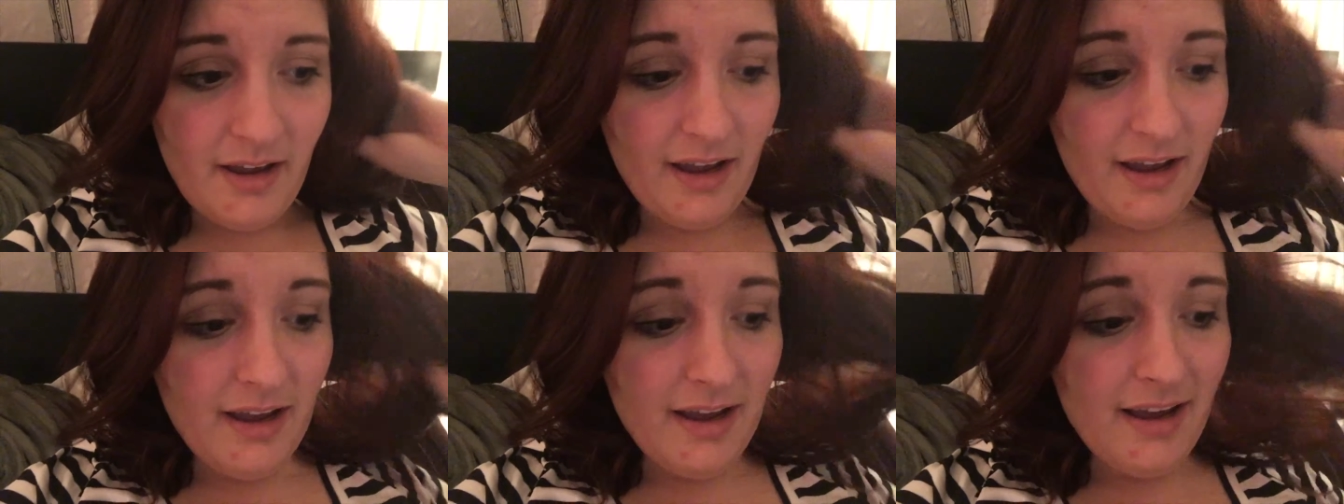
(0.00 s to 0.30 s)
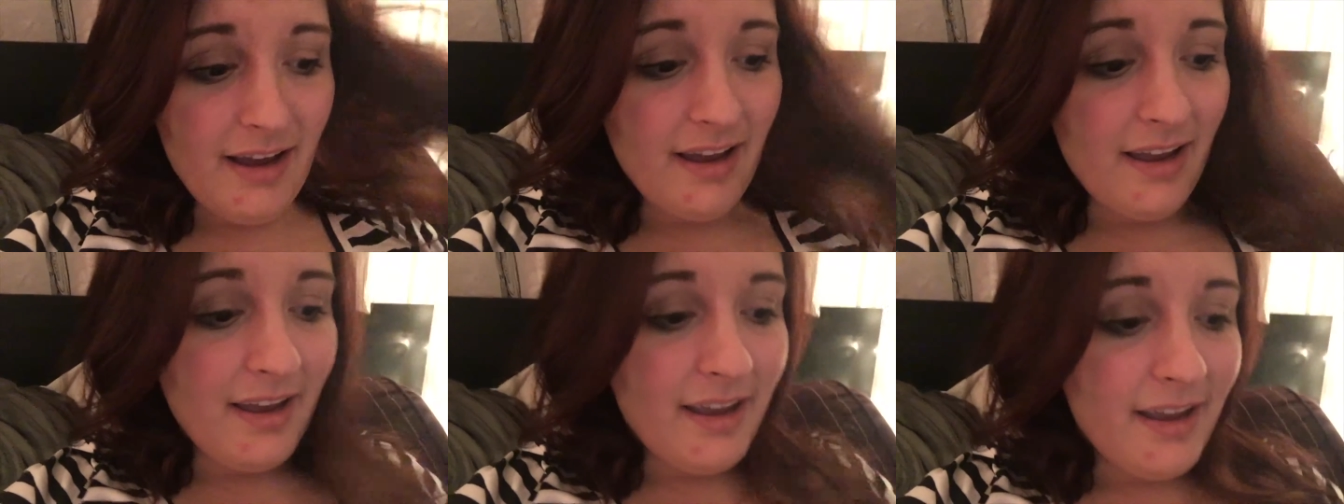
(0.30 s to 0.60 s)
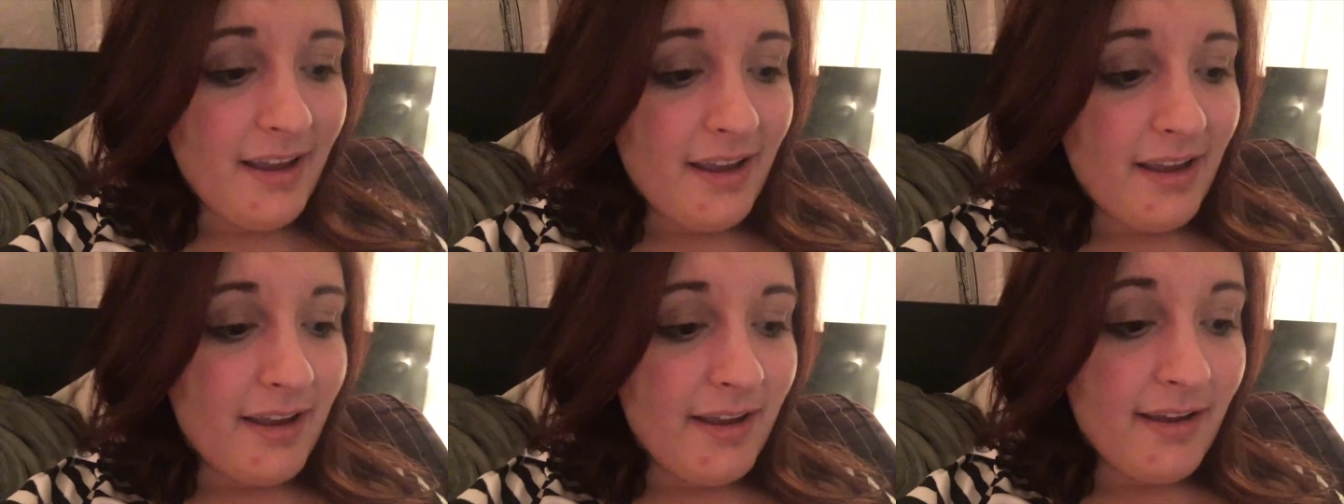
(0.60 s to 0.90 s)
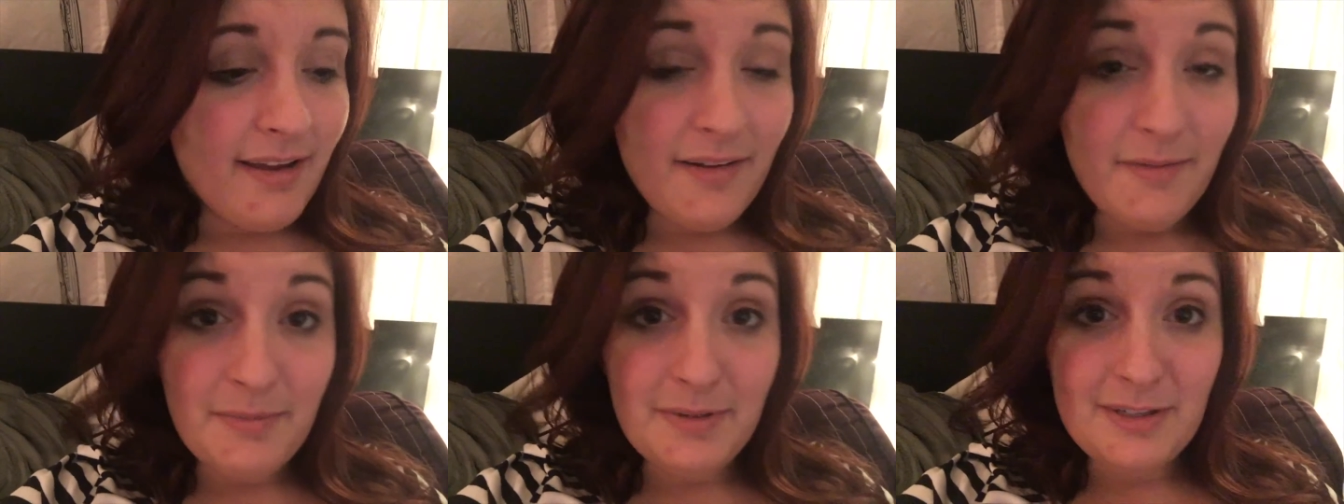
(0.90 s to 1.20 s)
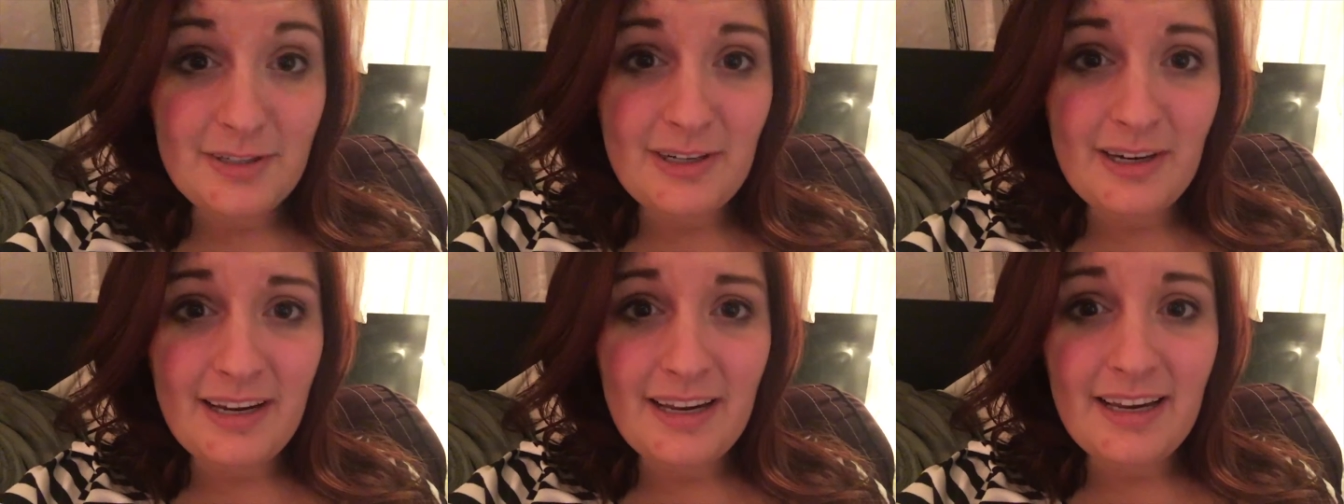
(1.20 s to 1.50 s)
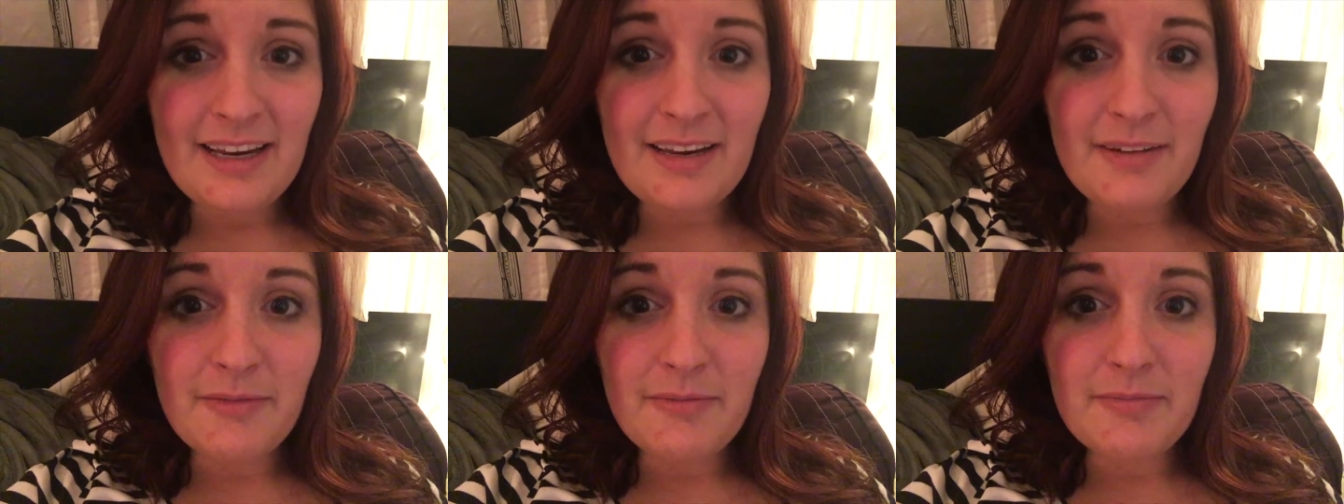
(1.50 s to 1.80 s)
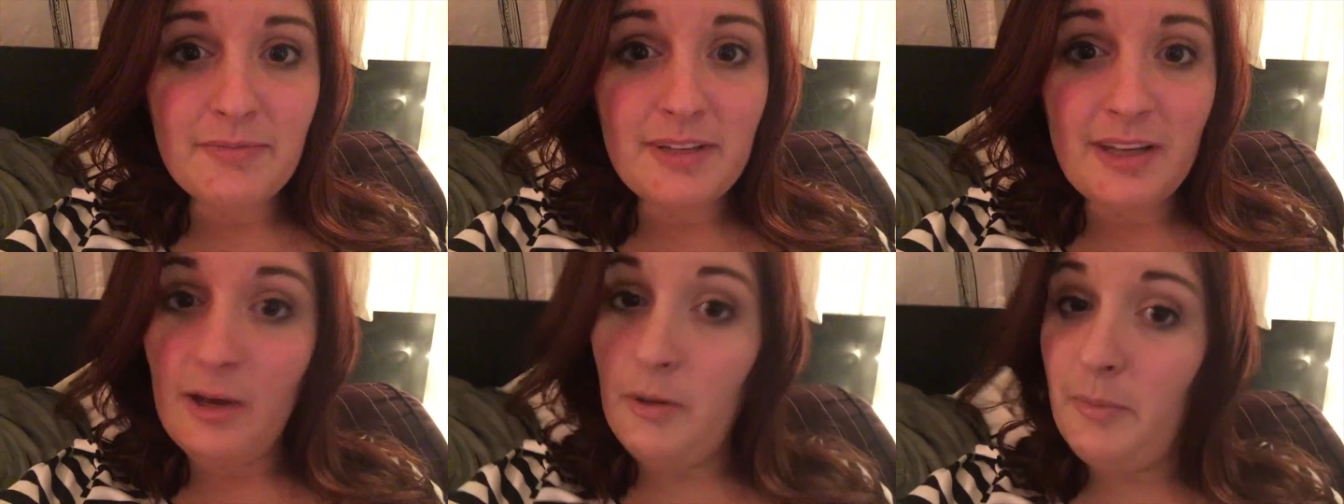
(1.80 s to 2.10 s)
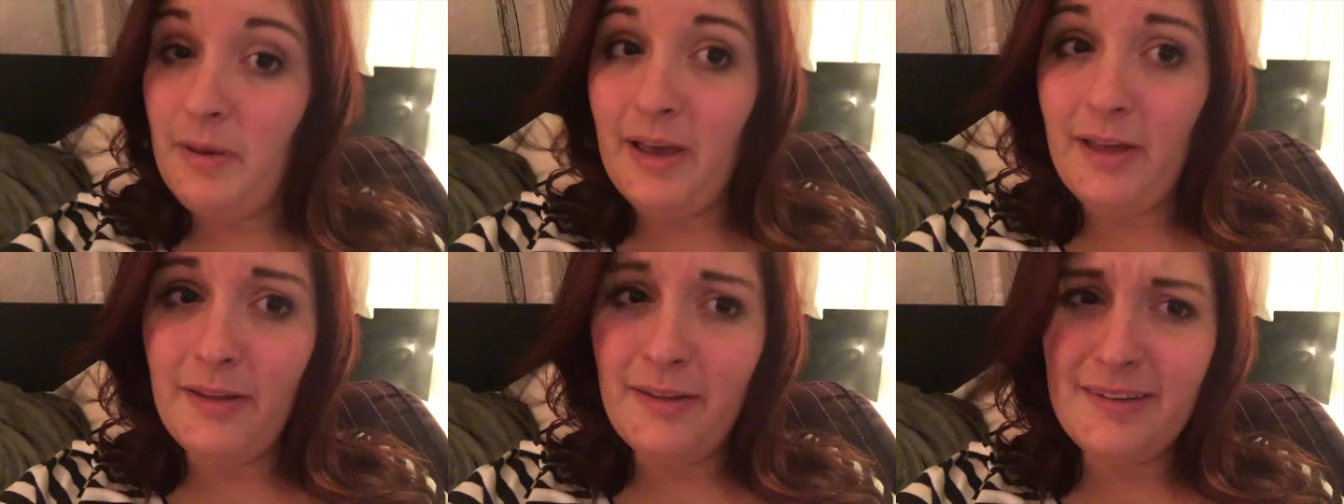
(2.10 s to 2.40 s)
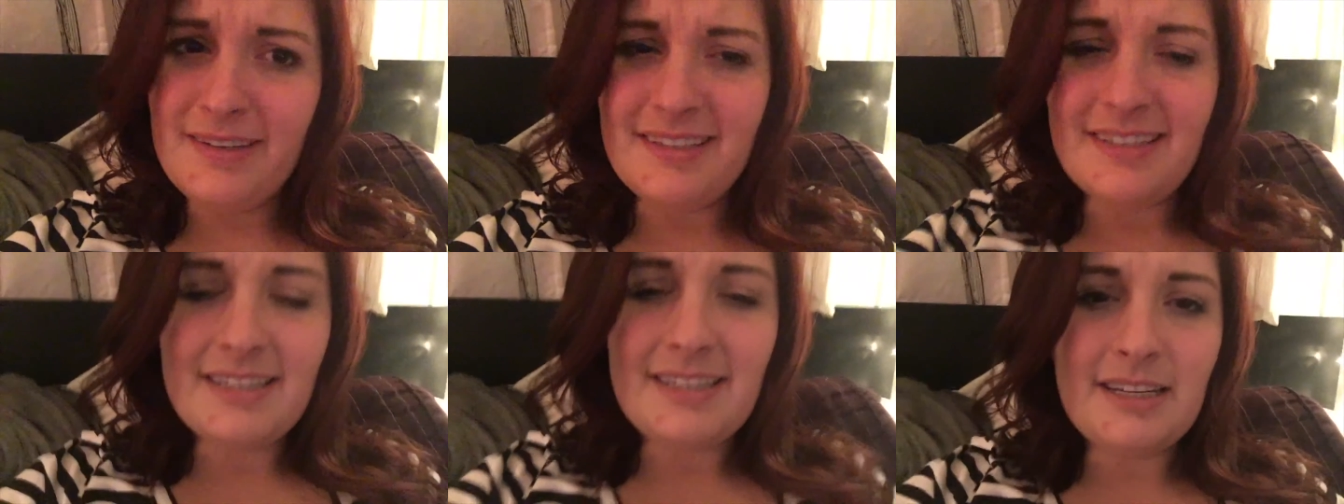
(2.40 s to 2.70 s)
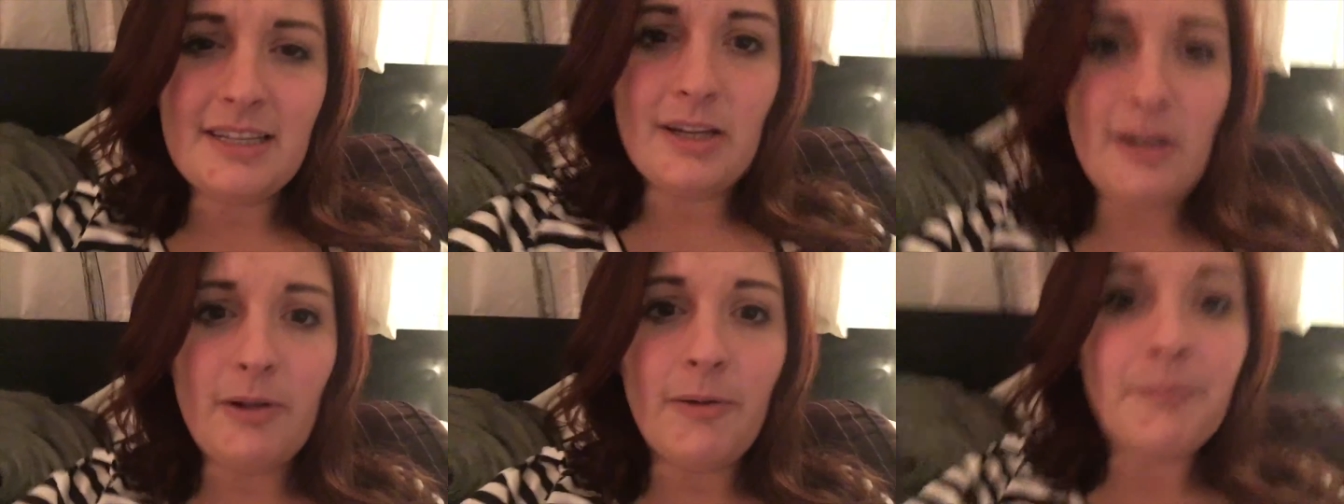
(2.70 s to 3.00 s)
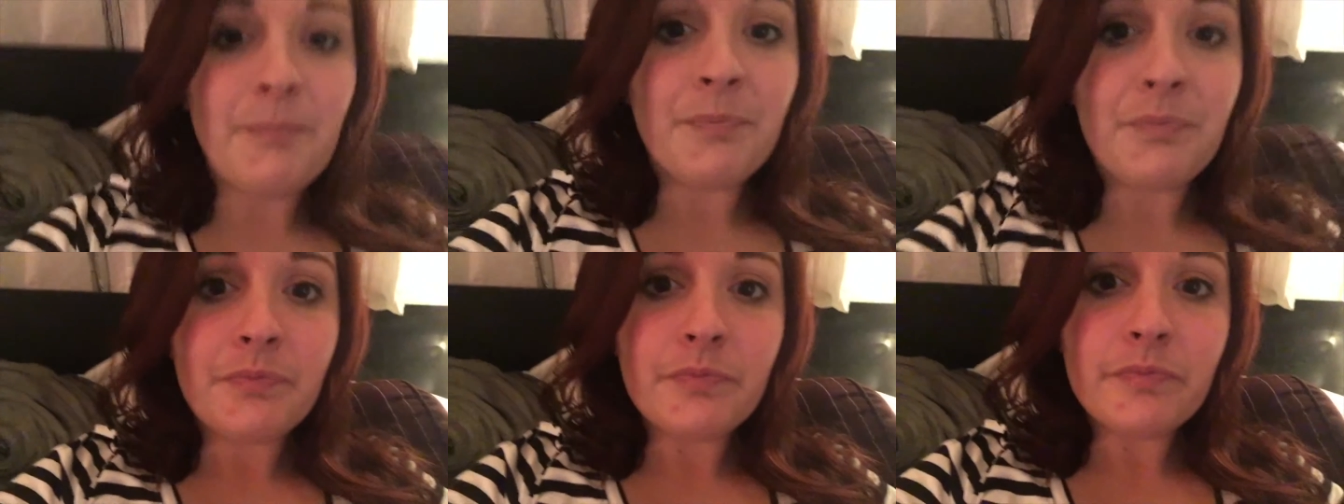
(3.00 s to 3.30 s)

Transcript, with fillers: I have been trying to help out and still